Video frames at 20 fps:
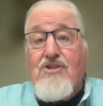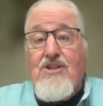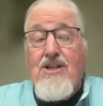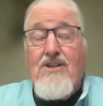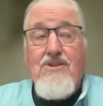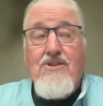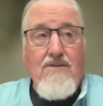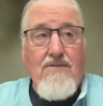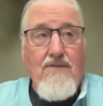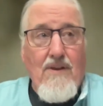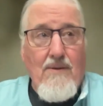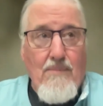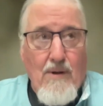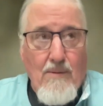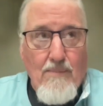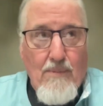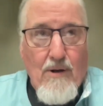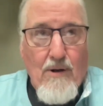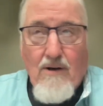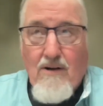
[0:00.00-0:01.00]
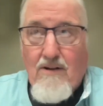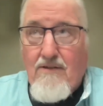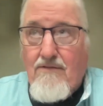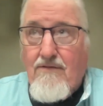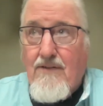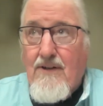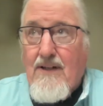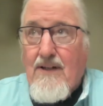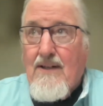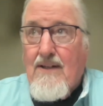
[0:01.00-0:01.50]
6 of them are part
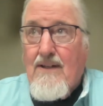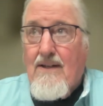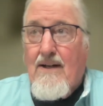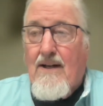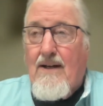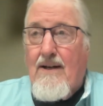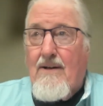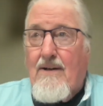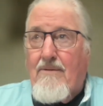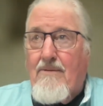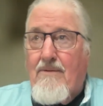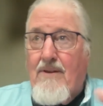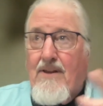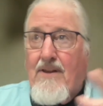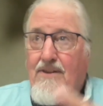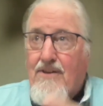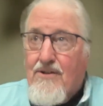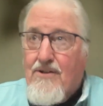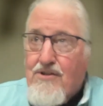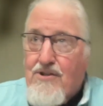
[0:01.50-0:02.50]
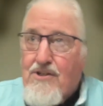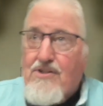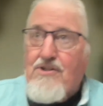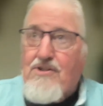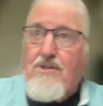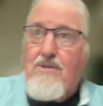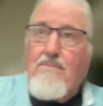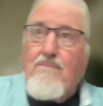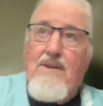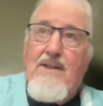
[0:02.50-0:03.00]
of the
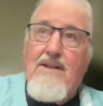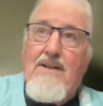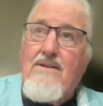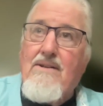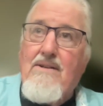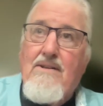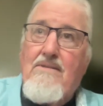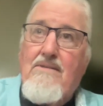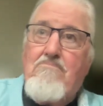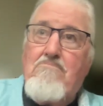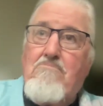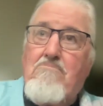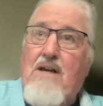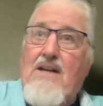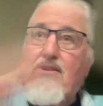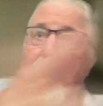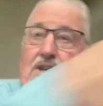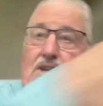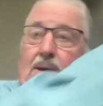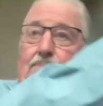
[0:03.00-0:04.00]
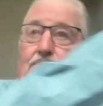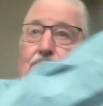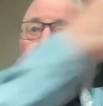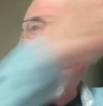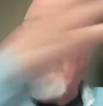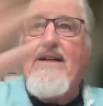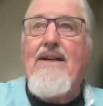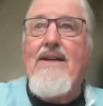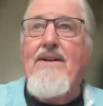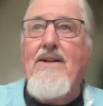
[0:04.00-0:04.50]
system that has kept
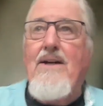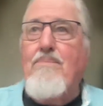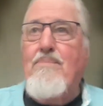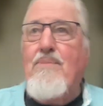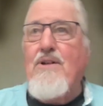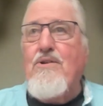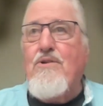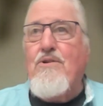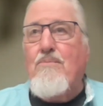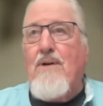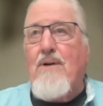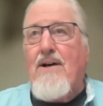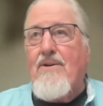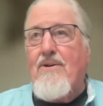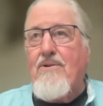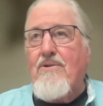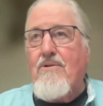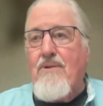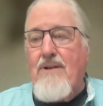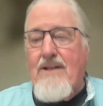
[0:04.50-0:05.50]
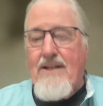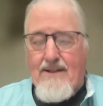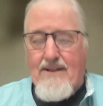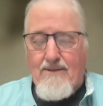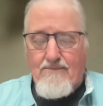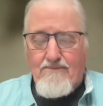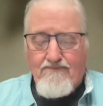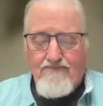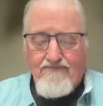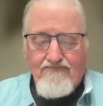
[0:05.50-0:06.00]
right on up into modern Greek.
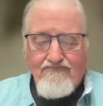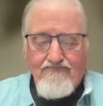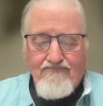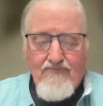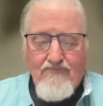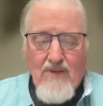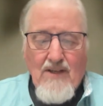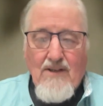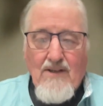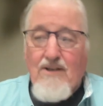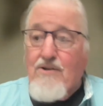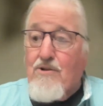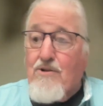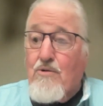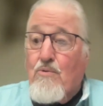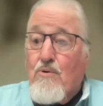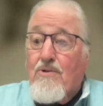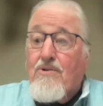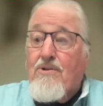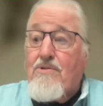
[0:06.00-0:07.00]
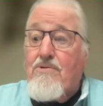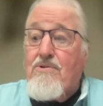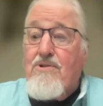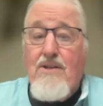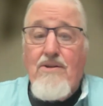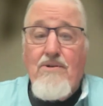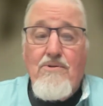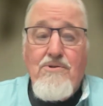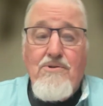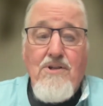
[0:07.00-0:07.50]
So we're
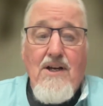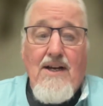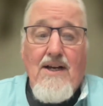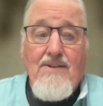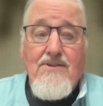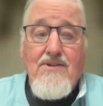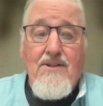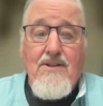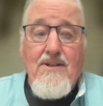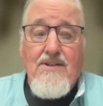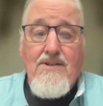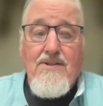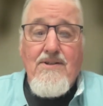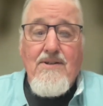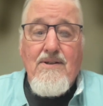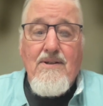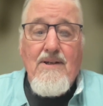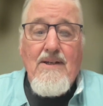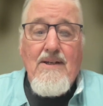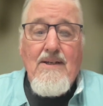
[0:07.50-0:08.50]
using those consonants.